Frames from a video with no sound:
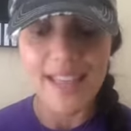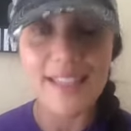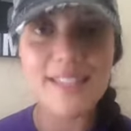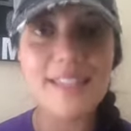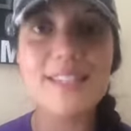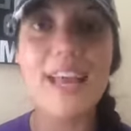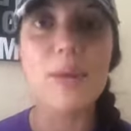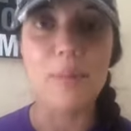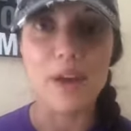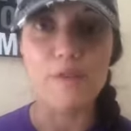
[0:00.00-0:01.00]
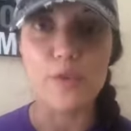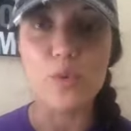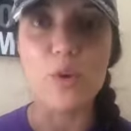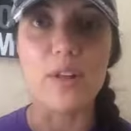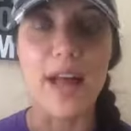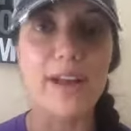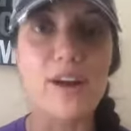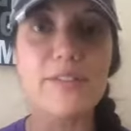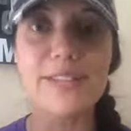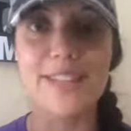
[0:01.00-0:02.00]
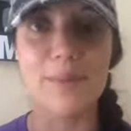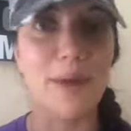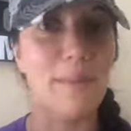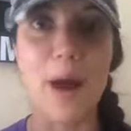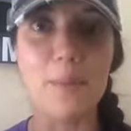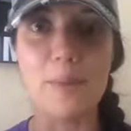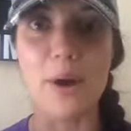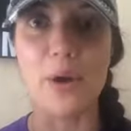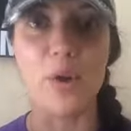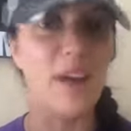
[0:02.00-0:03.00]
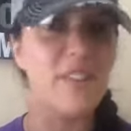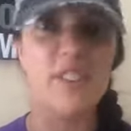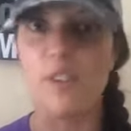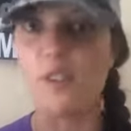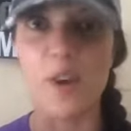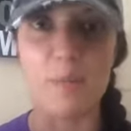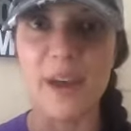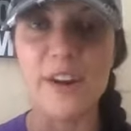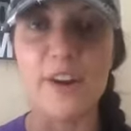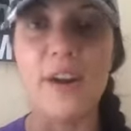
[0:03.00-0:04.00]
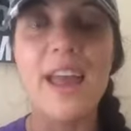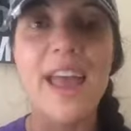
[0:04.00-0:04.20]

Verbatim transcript: This is like my fuel. I call this like my mommy powder. I've never felt better.